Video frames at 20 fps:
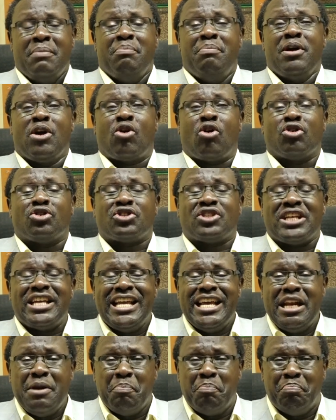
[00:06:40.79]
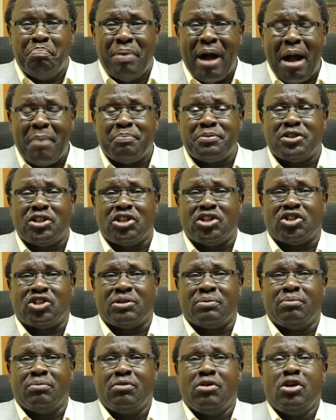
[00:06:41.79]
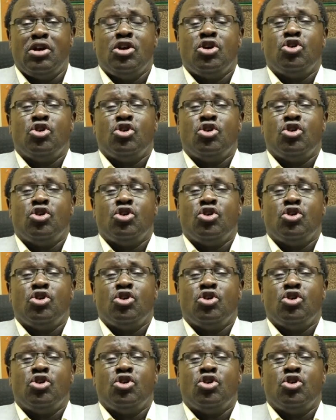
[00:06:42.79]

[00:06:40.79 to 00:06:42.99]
Because in baptism,